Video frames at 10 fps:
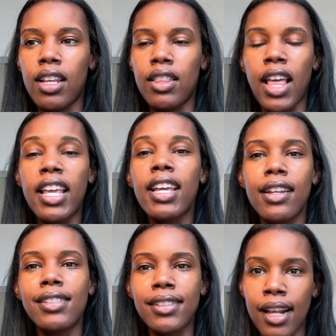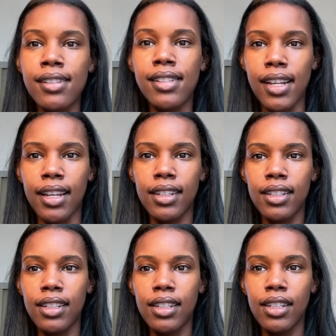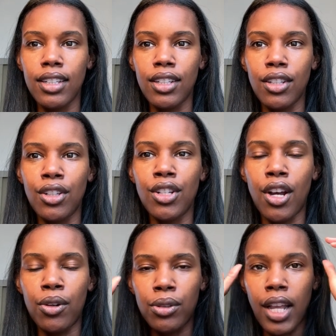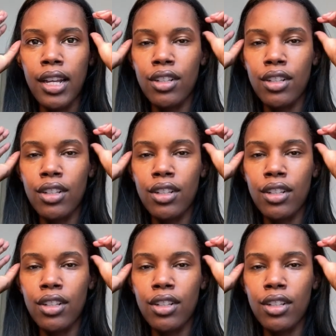they can sense it. Like,